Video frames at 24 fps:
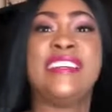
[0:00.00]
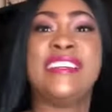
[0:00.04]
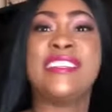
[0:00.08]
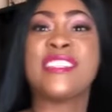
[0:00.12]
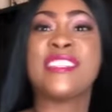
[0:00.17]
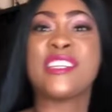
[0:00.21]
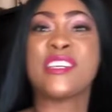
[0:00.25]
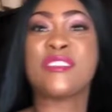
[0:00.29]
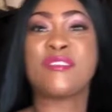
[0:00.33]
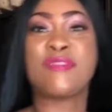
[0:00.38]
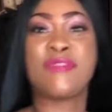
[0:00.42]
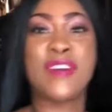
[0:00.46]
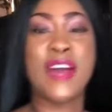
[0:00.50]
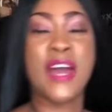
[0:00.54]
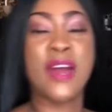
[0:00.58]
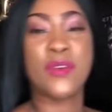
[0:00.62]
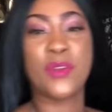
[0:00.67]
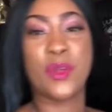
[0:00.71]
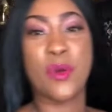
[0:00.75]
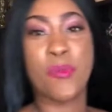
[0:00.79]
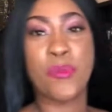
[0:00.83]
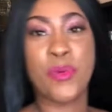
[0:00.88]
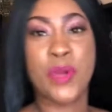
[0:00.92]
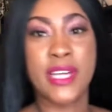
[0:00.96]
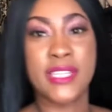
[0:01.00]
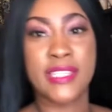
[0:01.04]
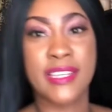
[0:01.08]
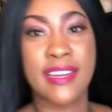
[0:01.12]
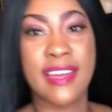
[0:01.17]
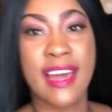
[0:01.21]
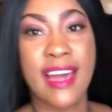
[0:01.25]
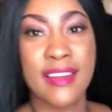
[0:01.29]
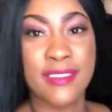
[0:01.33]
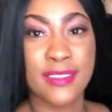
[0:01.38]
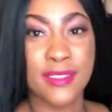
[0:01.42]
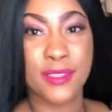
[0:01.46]
just found a present
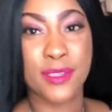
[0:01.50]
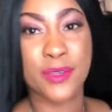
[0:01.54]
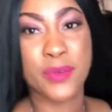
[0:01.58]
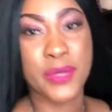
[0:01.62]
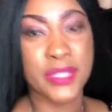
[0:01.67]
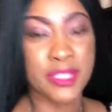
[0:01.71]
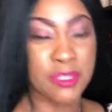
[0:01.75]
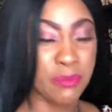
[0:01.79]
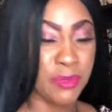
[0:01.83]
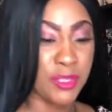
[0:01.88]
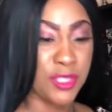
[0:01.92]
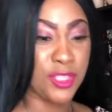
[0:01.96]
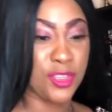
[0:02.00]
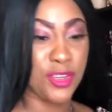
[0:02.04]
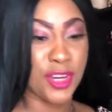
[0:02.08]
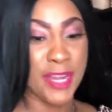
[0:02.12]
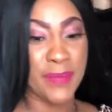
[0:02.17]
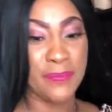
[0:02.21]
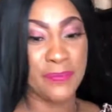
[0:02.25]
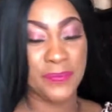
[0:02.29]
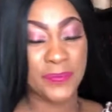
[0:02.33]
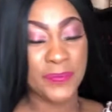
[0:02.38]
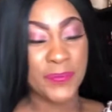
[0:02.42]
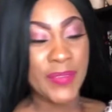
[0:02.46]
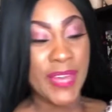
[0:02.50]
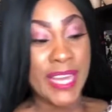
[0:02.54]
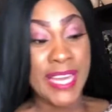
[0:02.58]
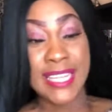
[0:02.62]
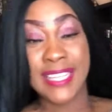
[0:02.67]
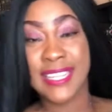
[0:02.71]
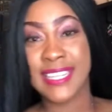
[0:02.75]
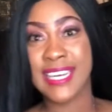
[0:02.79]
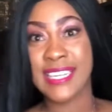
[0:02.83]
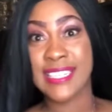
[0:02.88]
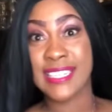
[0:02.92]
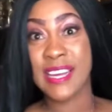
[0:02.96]
under the Christmas tree.
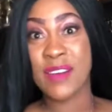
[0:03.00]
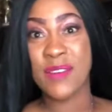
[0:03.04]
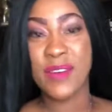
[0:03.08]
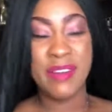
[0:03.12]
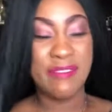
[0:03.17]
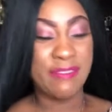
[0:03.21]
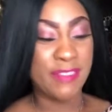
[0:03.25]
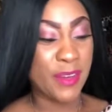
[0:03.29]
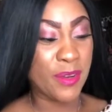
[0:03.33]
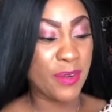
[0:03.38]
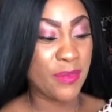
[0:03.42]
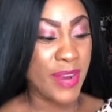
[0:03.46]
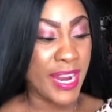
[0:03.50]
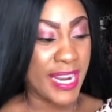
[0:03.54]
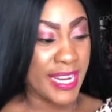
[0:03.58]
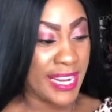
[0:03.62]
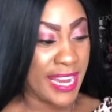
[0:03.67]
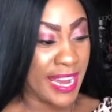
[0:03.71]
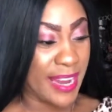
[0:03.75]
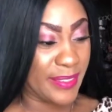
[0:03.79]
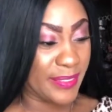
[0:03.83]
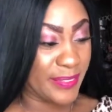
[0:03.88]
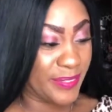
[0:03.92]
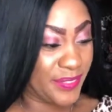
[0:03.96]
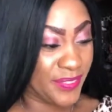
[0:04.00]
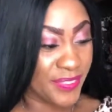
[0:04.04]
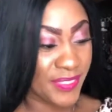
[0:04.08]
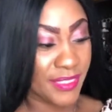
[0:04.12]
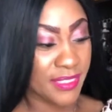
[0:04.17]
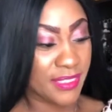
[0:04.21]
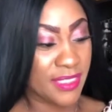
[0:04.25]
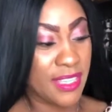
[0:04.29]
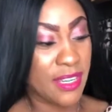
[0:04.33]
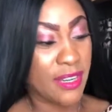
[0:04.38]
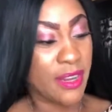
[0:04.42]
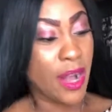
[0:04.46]
That's how I feel right now.
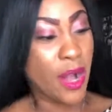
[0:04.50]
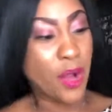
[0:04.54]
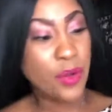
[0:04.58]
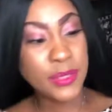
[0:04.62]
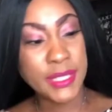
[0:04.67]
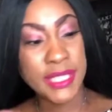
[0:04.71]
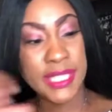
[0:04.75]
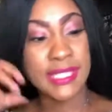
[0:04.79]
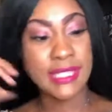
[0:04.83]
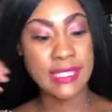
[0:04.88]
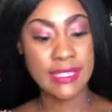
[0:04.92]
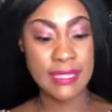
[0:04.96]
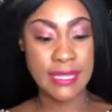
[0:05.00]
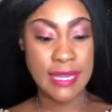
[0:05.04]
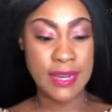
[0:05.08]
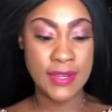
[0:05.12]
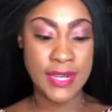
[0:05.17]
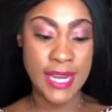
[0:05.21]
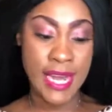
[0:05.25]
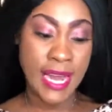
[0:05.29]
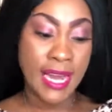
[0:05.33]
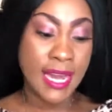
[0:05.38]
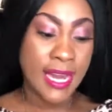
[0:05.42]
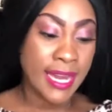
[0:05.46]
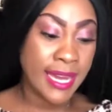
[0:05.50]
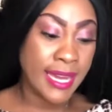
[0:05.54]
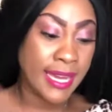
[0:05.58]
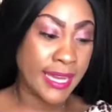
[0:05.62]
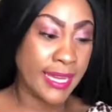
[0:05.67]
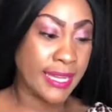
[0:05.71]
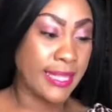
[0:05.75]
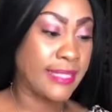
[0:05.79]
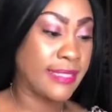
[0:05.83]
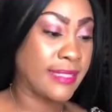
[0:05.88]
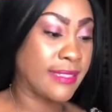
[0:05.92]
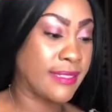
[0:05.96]
Oh, these are so
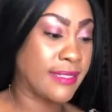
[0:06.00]
nice.